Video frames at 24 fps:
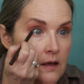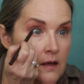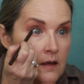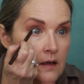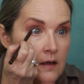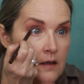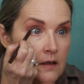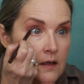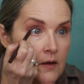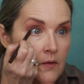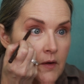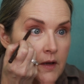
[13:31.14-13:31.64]

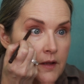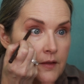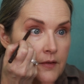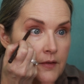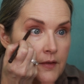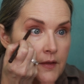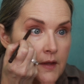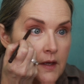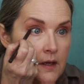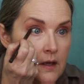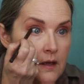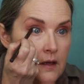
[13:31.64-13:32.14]
Now I
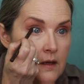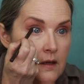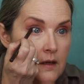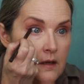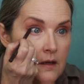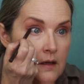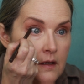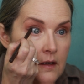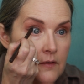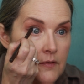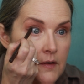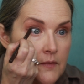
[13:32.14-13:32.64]
think,
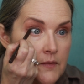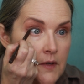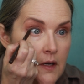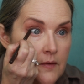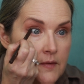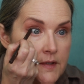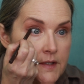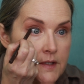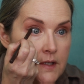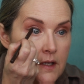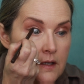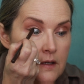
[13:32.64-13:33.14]
if I'm not
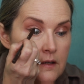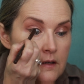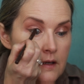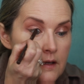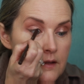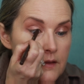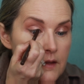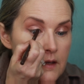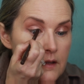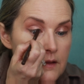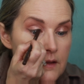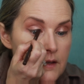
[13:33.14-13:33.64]
mistaken, I
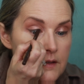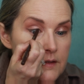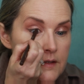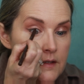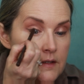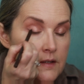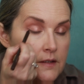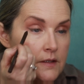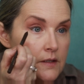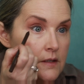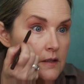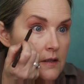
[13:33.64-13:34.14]
think this
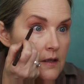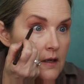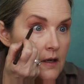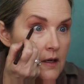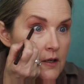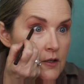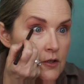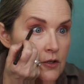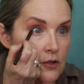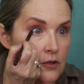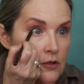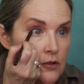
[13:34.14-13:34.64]
is a
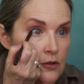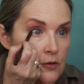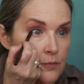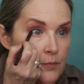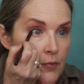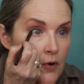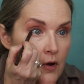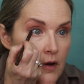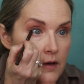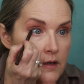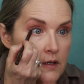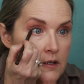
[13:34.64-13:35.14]
new
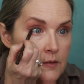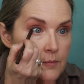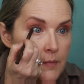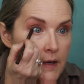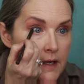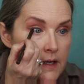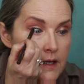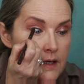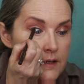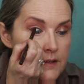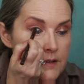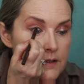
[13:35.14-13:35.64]
product by
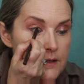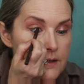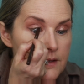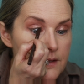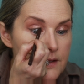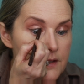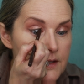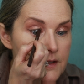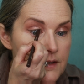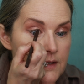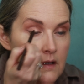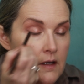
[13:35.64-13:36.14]

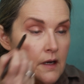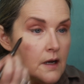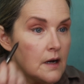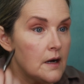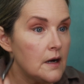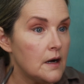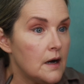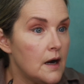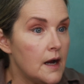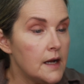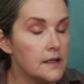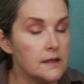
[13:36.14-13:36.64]
Essence.
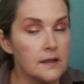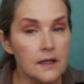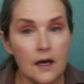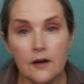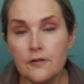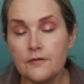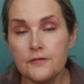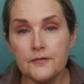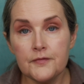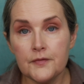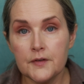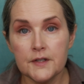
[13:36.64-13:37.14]
I
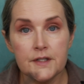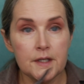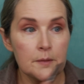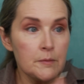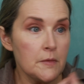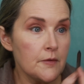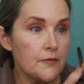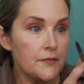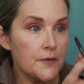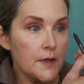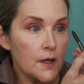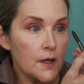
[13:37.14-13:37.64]
love some
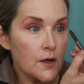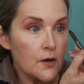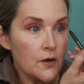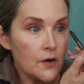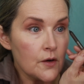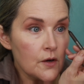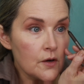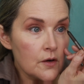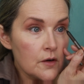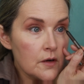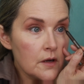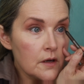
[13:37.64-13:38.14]
of
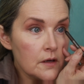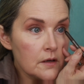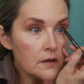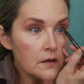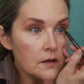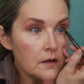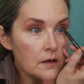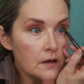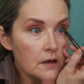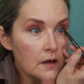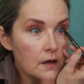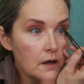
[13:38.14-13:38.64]
their
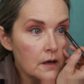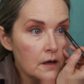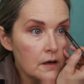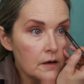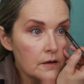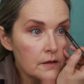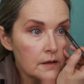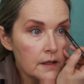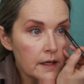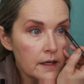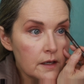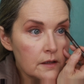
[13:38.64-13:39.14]

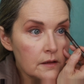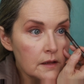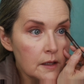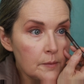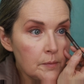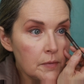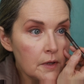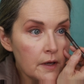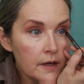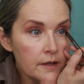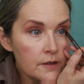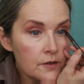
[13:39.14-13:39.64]
like lip
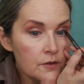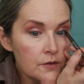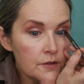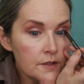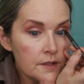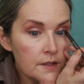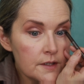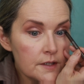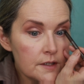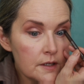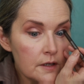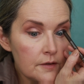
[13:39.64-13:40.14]
liners and
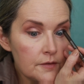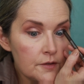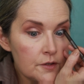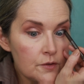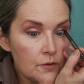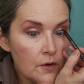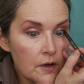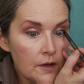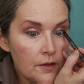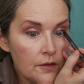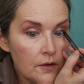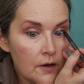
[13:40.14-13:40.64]
stuff, so I
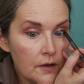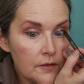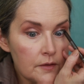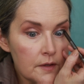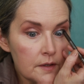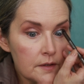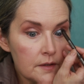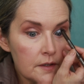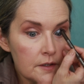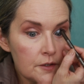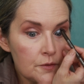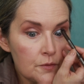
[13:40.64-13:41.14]
thought that
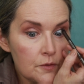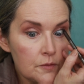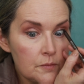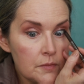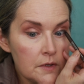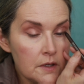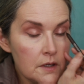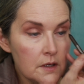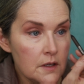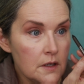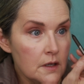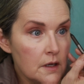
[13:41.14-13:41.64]
this would
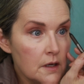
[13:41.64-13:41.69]
be